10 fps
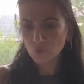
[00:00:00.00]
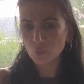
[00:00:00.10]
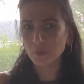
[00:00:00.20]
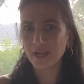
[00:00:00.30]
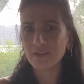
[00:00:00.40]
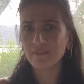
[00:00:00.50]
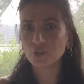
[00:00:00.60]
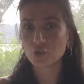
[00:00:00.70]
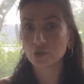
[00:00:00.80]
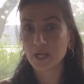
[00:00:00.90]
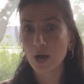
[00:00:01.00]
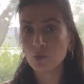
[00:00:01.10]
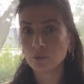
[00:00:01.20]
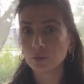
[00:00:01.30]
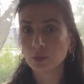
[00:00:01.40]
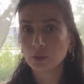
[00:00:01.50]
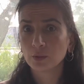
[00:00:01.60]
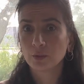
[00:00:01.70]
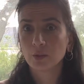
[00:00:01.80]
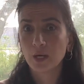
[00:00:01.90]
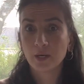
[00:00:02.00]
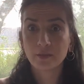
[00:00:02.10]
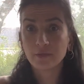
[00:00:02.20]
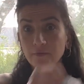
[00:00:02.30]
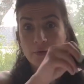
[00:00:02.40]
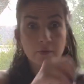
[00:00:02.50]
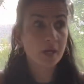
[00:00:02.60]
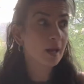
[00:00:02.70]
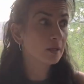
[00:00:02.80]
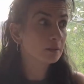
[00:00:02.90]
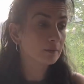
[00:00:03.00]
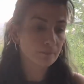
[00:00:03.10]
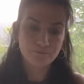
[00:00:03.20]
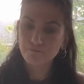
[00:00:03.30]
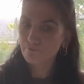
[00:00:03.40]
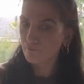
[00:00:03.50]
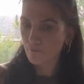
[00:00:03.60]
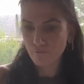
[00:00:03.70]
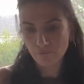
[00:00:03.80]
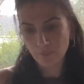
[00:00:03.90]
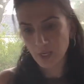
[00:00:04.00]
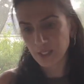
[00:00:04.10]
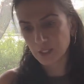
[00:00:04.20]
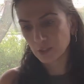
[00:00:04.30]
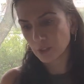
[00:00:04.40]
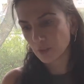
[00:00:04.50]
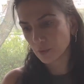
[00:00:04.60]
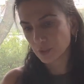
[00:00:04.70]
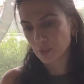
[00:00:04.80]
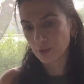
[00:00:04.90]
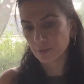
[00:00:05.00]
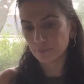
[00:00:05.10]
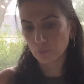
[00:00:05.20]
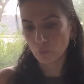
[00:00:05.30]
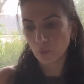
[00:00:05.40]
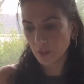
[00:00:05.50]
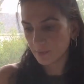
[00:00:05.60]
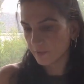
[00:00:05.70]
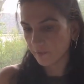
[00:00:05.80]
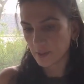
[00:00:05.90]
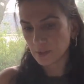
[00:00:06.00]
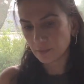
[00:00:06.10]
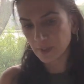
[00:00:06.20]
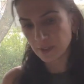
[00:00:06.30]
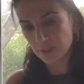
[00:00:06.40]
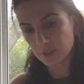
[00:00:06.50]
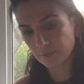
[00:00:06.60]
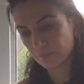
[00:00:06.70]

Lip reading: when I ventured out of the Fury Hut and into those wannabe Funyun rings,